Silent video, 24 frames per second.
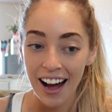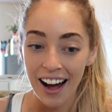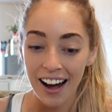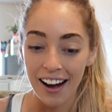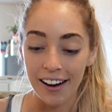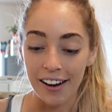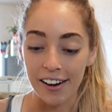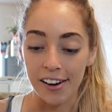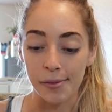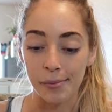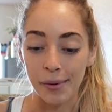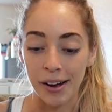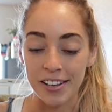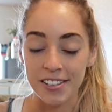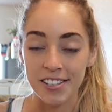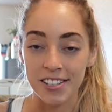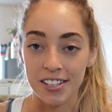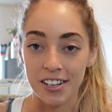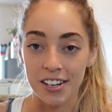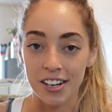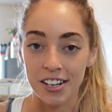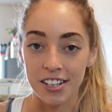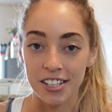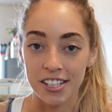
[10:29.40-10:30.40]
I
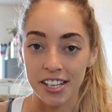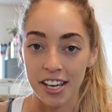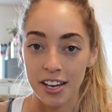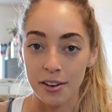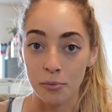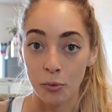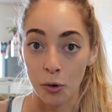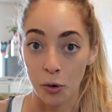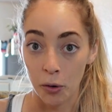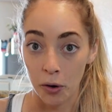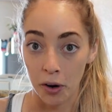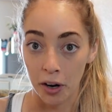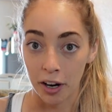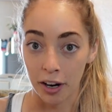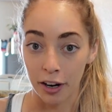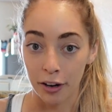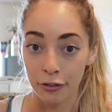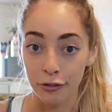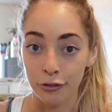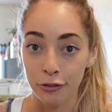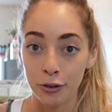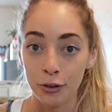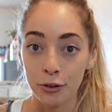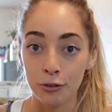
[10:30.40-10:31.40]
started to get more
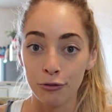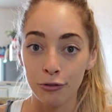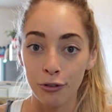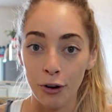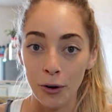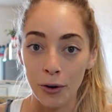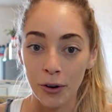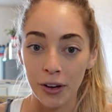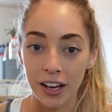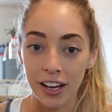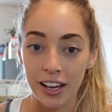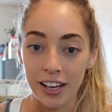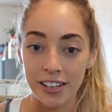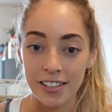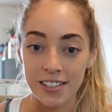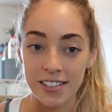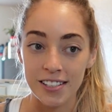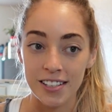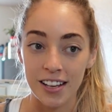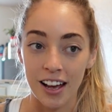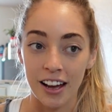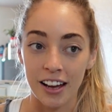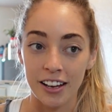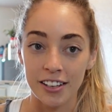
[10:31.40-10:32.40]
food
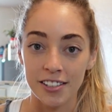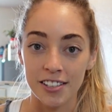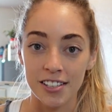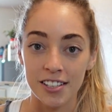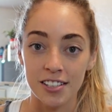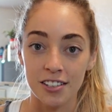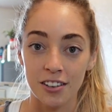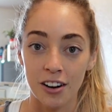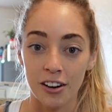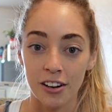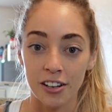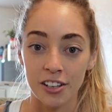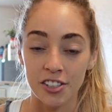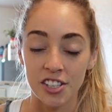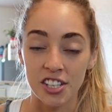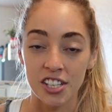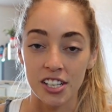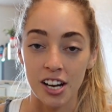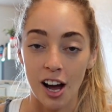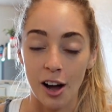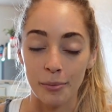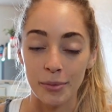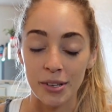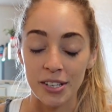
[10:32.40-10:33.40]
focus. I started to
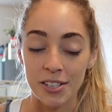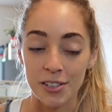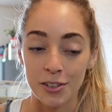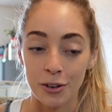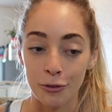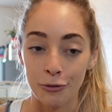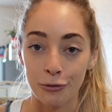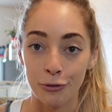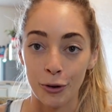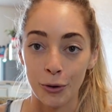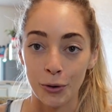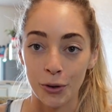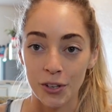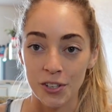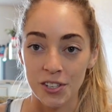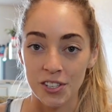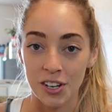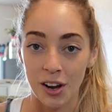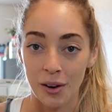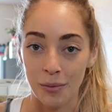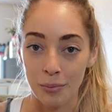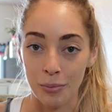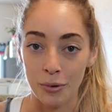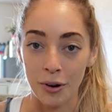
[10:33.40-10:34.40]
not be so focused
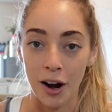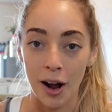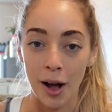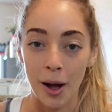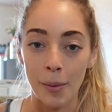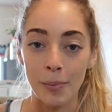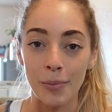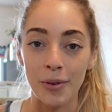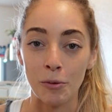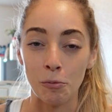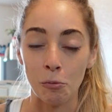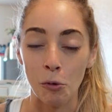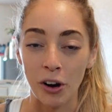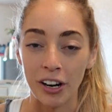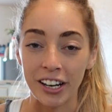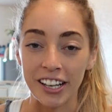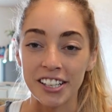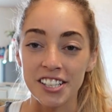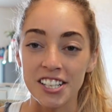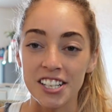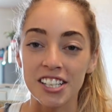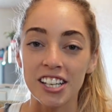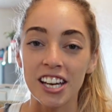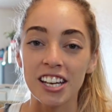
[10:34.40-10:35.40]
on prep and
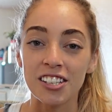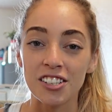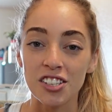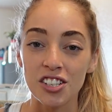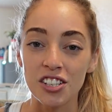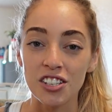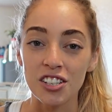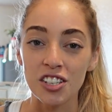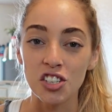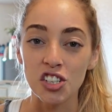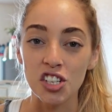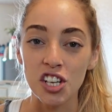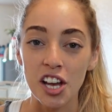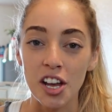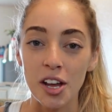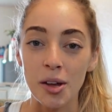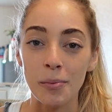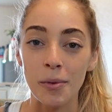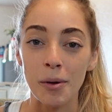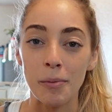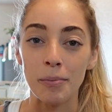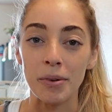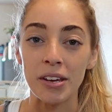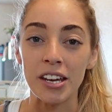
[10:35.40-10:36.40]
wanting to get into the
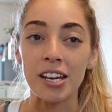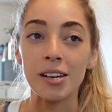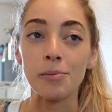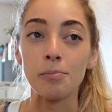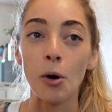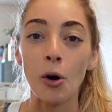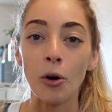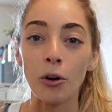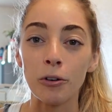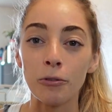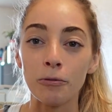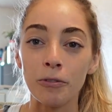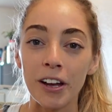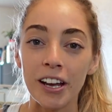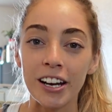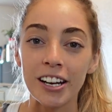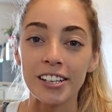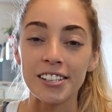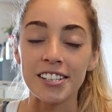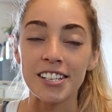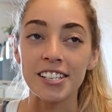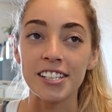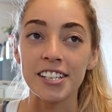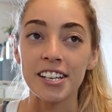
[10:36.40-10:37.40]
gym and being
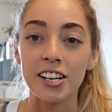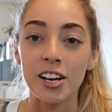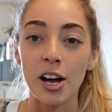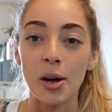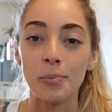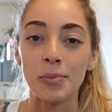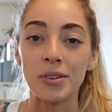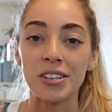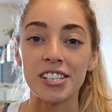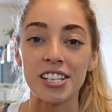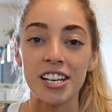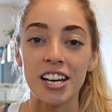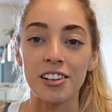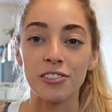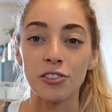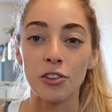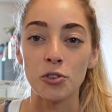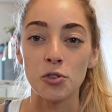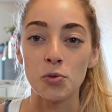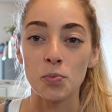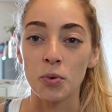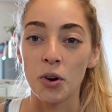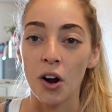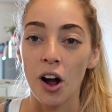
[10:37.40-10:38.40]
motivated to get up and take
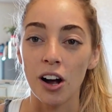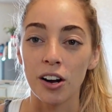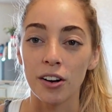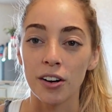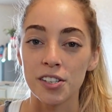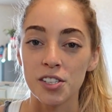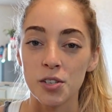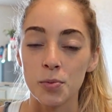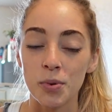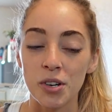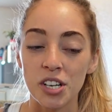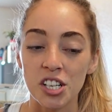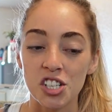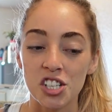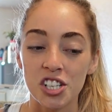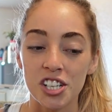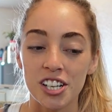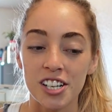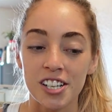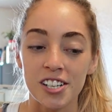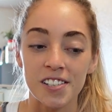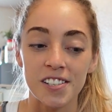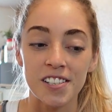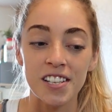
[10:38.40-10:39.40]
those progress
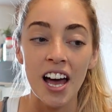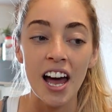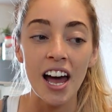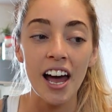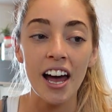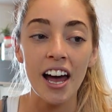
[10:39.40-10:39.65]
pictures.